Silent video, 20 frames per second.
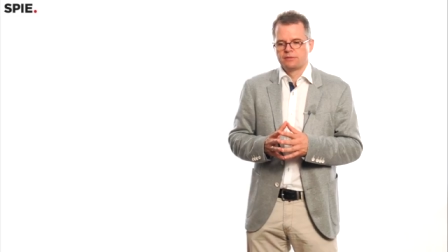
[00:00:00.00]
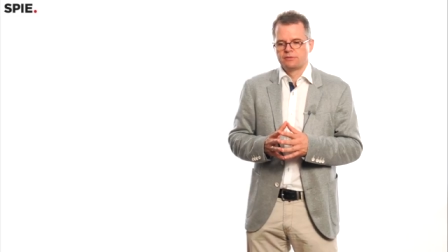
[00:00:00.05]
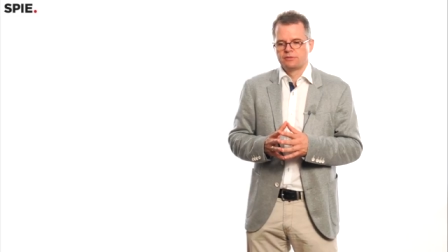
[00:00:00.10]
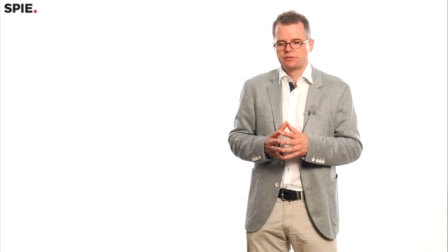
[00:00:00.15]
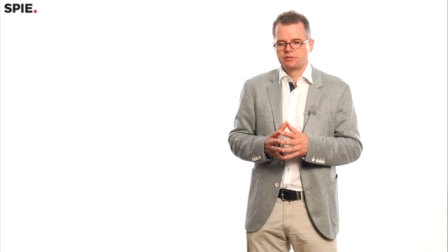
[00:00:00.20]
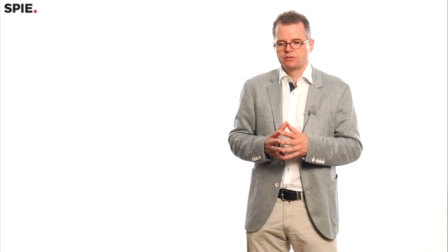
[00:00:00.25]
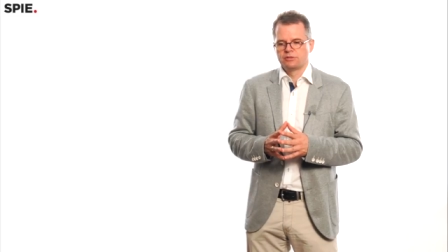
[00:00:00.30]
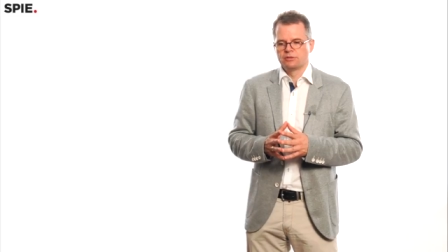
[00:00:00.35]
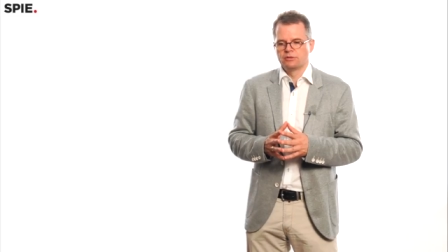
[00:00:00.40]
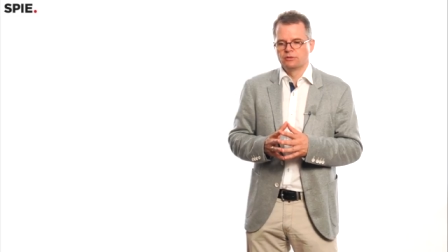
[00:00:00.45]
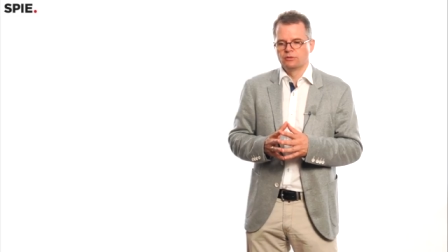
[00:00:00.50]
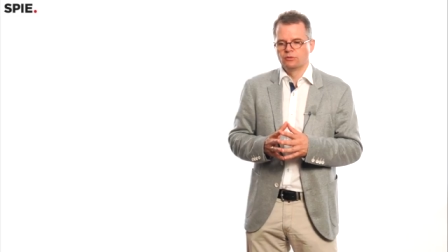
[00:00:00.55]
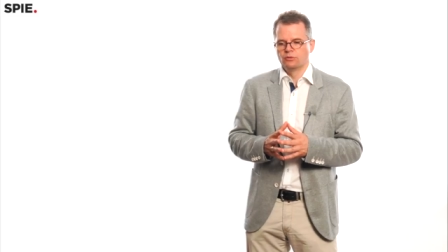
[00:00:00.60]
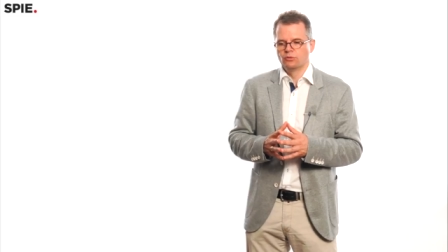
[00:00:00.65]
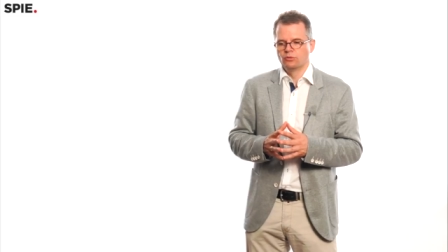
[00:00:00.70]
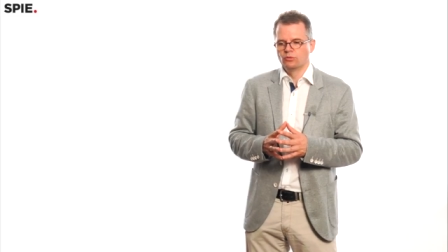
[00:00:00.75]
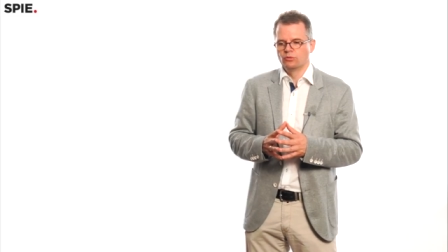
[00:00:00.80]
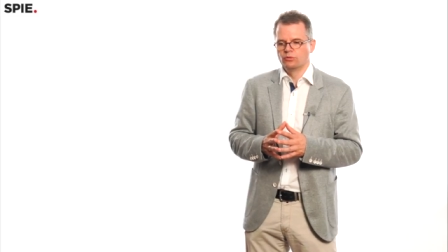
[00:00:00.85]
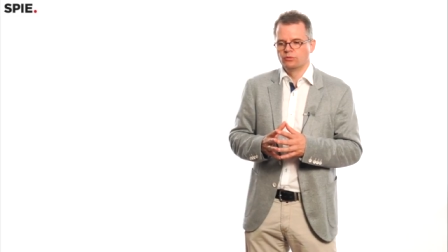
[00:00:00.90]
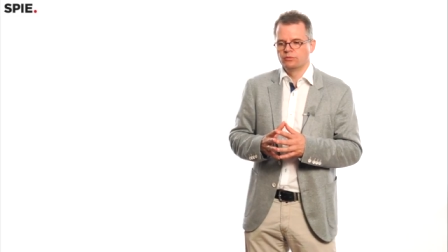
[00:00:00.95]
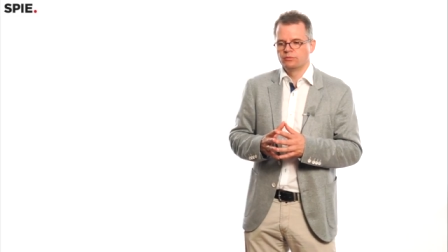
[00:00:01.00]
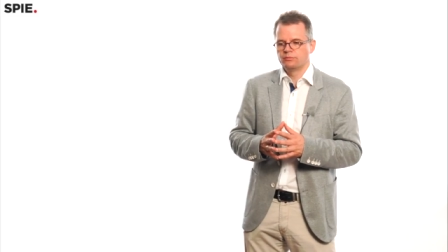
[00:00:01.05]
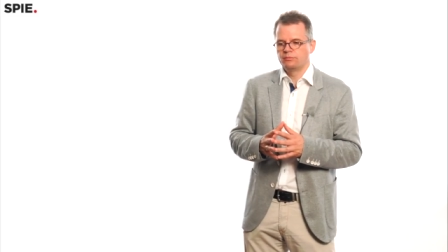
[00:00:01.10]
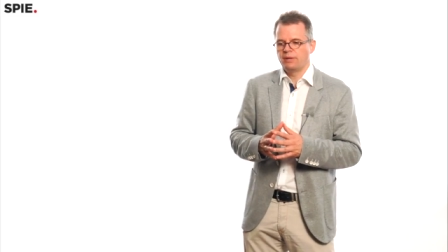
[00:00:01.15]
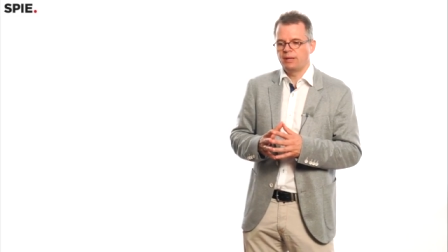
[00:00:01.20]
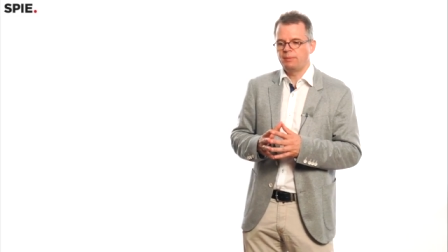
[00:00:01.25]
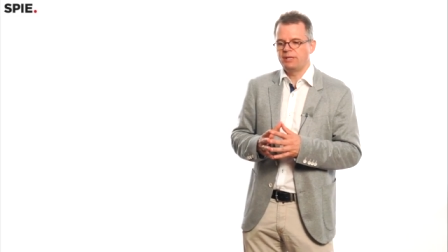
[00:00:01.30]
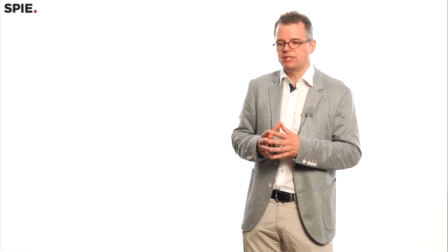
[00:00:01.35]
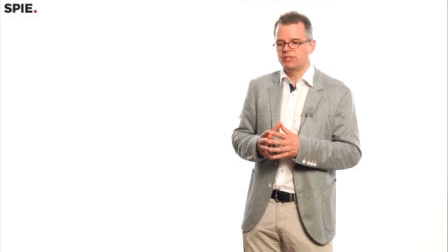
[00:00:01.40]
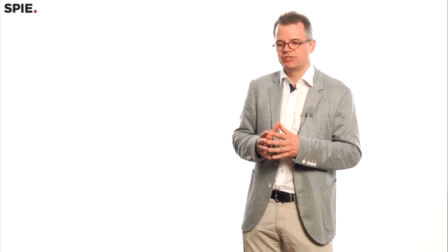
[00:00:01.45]
So
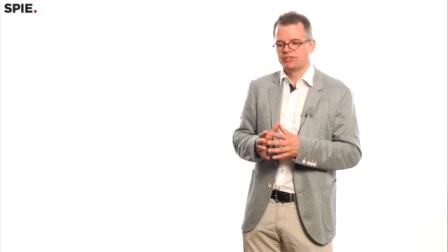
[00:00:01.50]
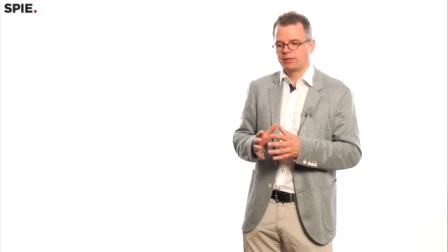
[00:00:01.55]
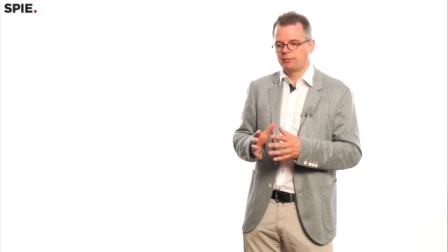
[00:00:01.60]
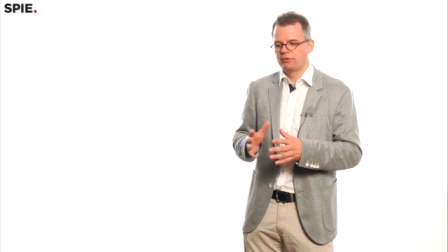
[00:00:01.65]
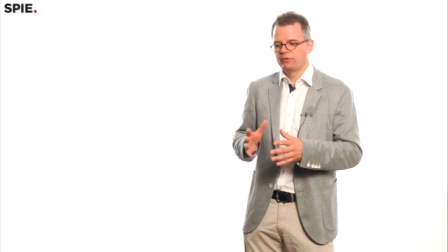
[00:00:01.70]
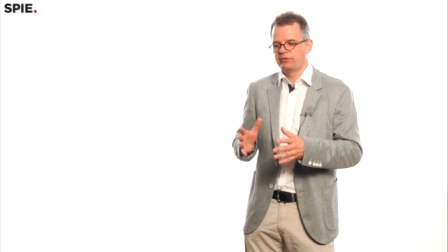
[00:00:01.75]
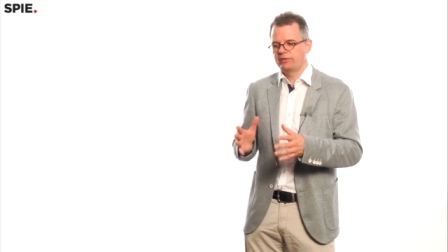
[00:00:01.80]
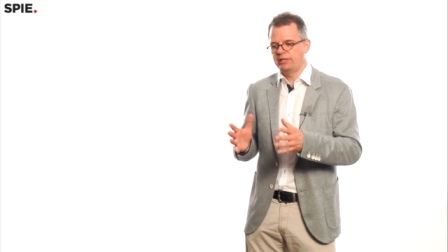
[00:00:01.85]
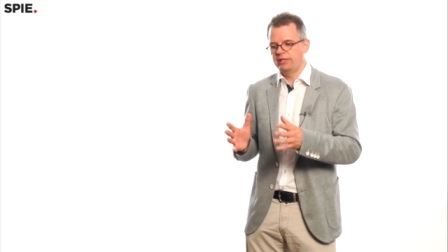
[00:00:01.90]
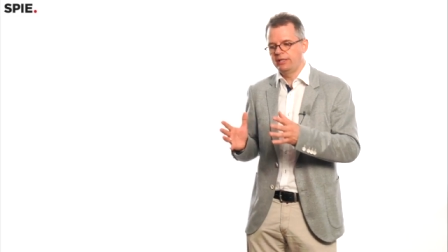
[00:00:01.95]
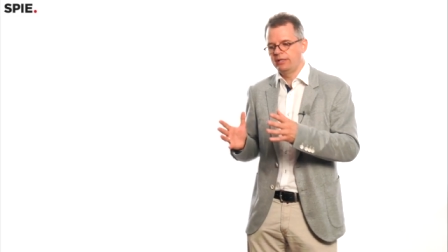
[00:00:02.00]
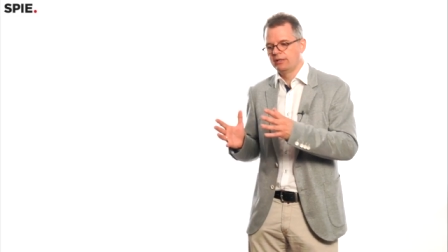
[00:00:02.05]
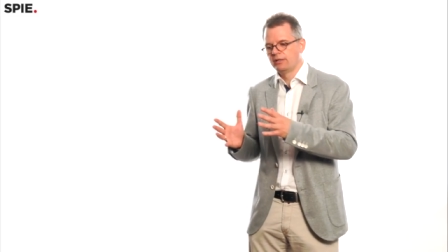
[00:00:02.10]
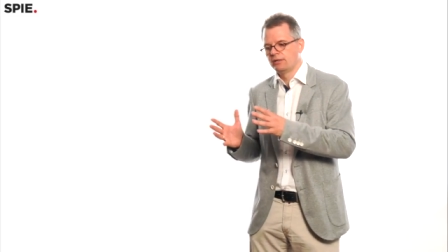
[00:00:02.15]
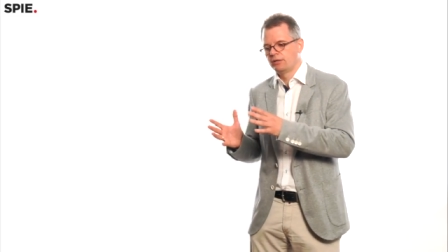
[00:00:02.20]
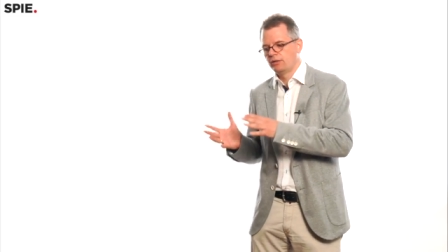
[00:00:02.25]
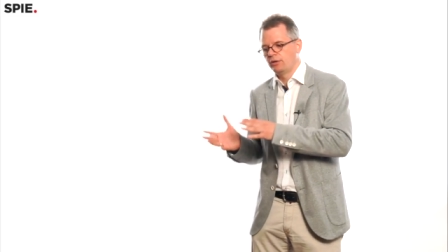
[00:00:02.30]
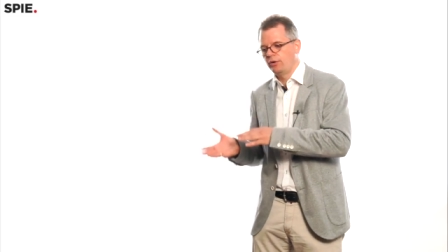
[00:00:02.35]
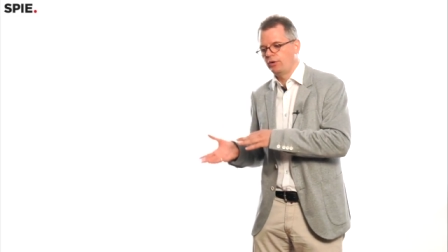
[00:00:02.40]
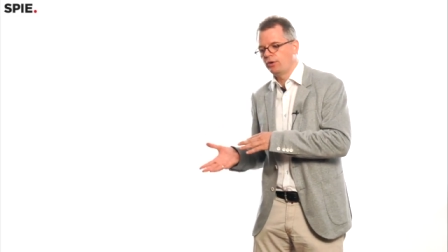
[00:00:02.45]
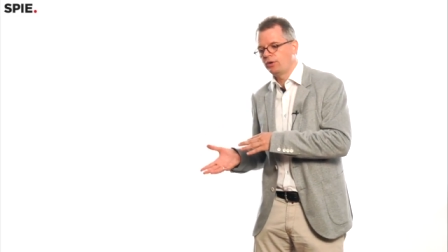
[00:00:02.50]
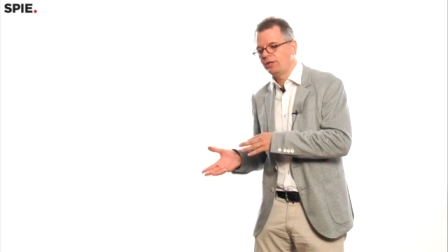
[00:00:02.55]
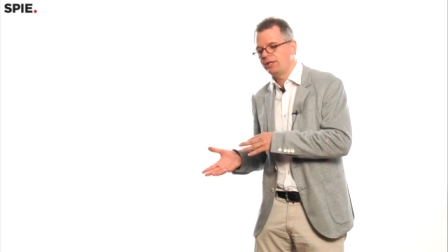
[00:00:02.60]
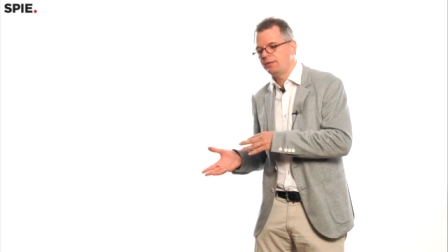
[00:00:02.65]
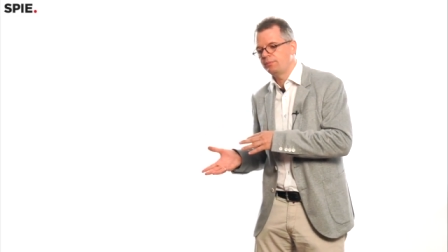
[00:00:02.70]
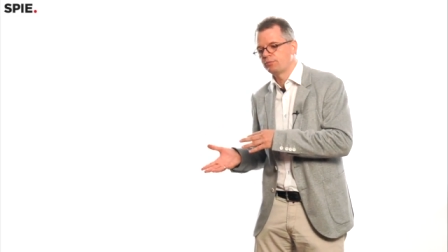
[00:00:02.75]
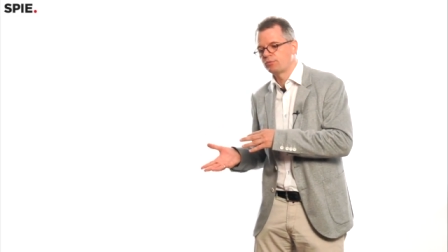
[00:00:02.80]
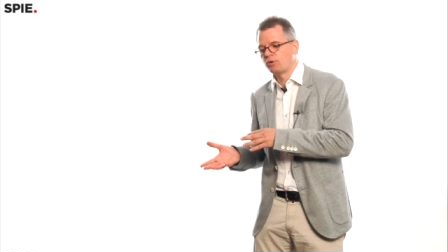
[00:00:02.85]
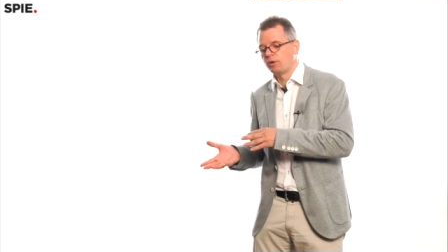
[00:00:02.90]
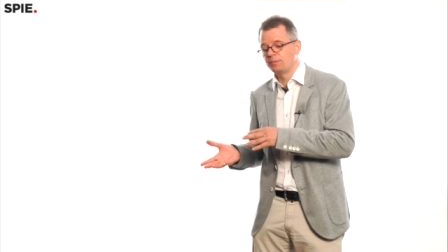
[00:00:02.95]
maybe some of the
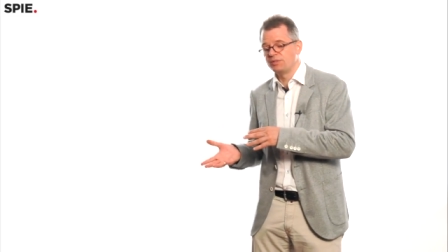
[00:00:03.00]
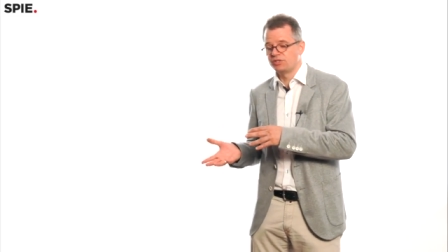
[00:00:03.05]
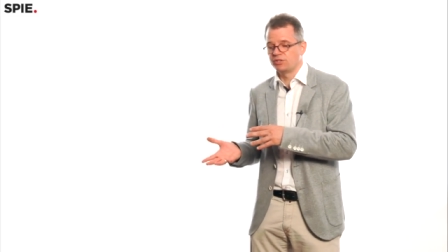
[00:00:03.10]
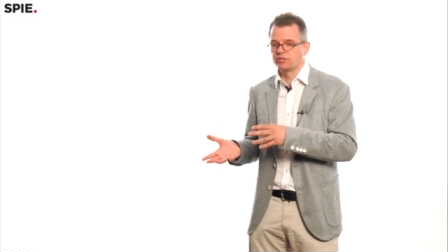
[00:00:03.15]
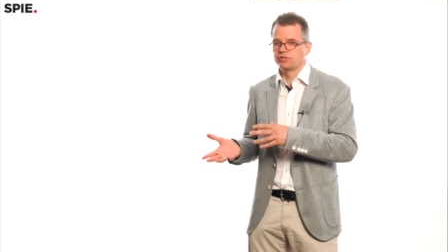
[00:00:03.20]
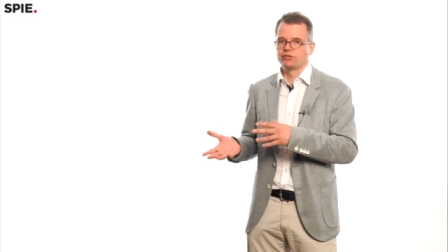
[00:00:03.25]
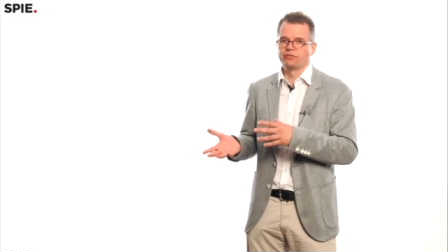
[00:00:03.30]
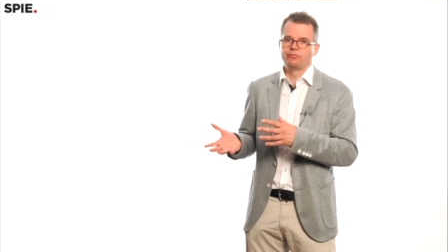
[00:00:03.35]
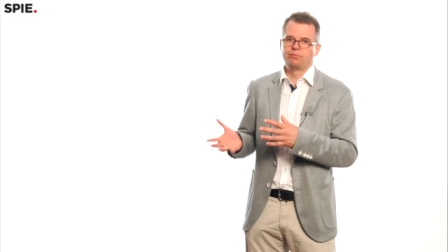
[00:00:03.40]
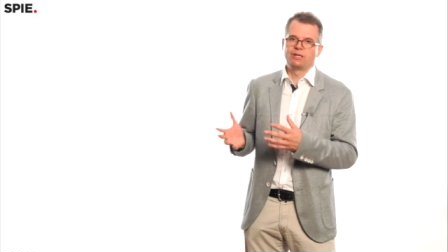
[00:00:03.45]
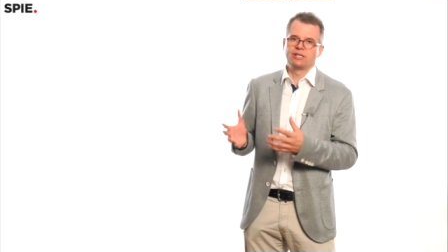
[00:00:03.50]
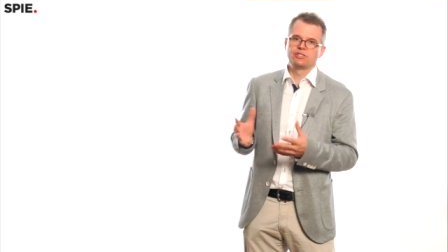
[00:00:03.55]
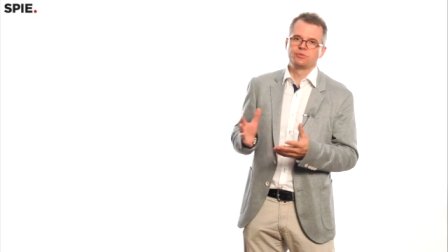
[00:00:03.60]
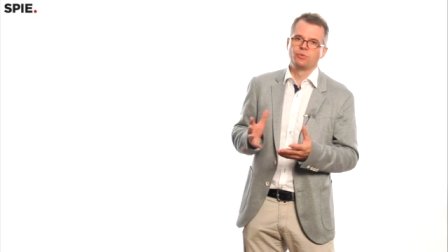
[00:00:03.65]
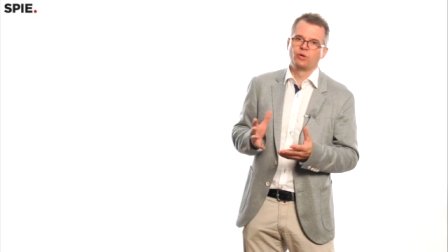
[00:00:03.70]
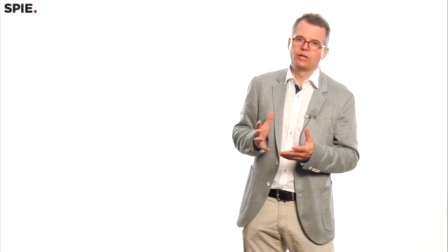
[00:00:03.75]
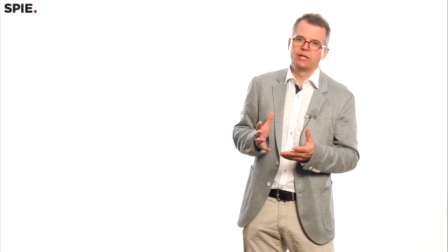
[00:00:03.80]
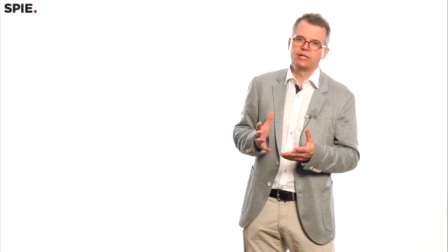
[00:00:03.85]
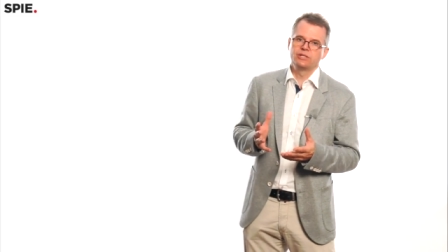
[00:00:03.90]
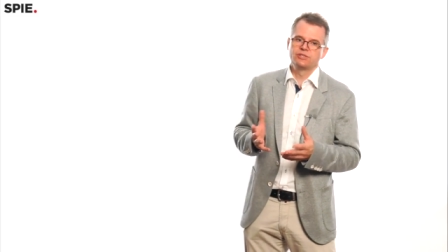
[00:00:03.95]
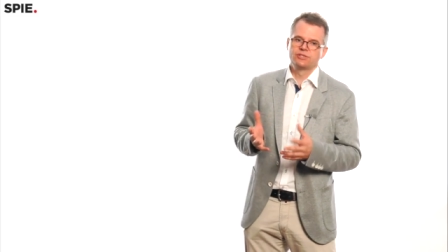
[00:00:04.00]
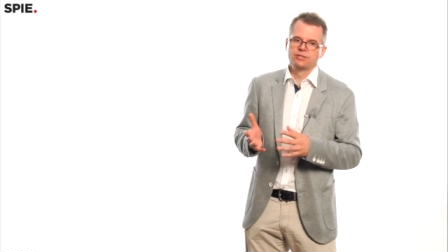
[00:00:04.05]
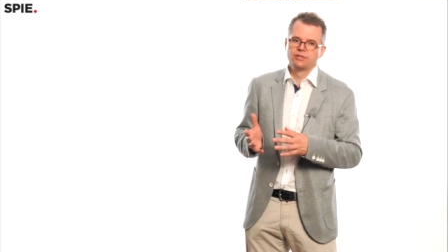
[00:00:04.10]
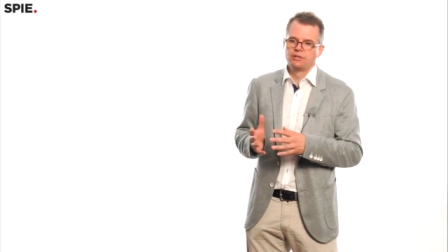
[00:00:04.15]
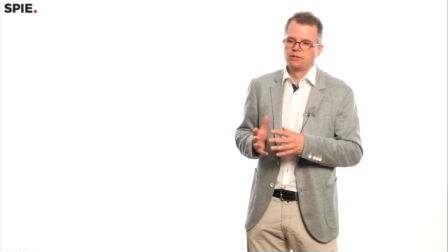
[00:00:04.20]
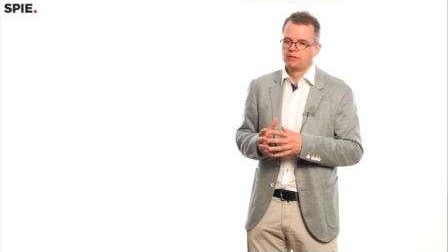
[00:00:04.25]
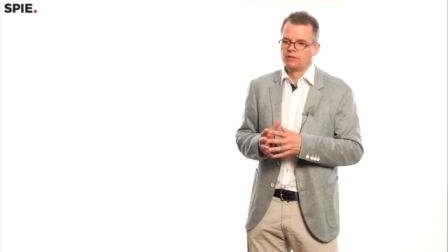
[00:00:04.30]
early promises of plasmonics,